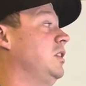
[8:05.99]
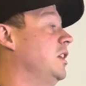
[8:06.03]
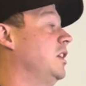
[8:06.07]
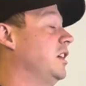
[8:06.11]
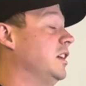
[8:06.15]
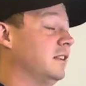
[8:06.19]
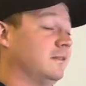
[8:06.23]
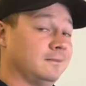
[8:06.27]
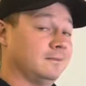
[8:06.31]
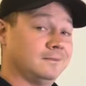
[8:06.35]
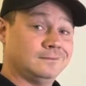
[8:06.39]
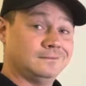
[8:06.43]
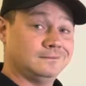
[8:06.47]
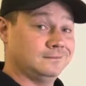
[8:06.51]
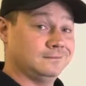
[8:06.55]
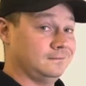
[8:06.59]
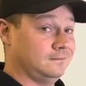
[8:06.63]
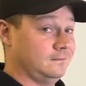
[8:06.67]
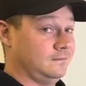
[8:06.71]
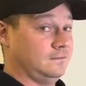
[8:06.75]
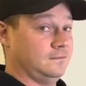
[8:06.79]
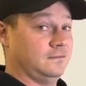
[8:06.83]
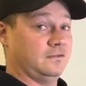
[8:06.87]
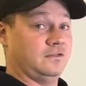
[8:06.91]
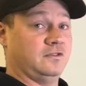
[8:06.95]
like
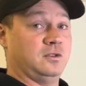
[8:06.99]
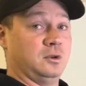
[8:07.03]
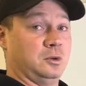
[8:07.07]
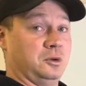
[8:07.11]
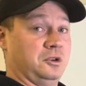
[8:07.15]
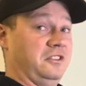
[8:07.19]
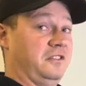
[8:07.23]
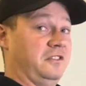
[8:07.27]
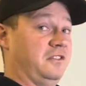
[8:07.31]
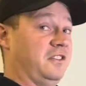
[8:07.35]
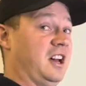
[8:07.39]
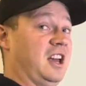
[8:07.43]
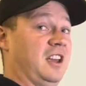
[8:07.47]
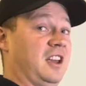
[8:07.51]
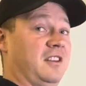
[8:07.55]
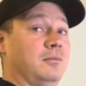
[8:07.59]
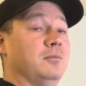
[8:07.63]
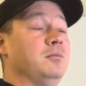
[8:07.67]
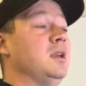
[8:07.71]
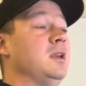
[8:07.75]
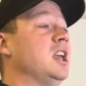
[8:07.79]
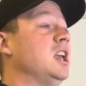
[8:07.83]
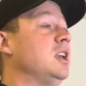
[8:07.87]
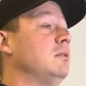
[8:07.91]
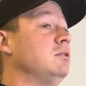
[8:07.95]
45,
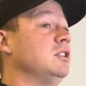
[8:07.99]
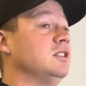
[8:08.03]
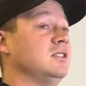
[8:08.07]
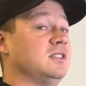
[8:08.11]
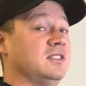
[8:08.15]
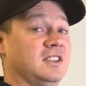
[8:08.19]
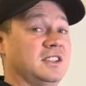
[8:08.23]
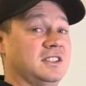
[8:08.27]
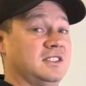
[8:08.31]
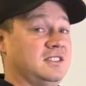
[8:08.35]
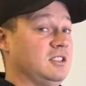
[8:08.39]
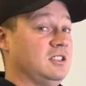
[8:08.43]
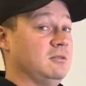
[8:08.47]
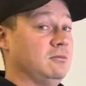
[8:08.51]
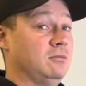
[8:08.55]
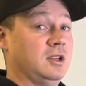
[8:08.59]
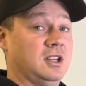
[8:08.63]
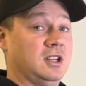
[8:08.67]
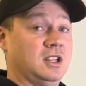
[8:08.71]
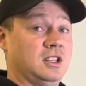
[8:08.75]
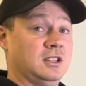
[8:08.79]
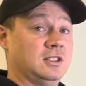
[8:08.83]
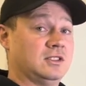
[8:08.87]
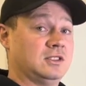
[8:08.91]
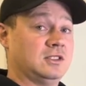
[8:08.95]
maybe 60
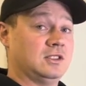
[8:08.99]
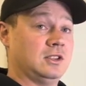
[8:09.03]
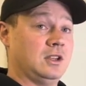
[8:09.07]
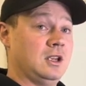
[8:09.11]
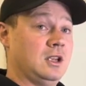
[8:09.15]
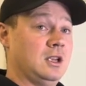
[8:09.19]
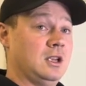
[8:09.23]
minutes.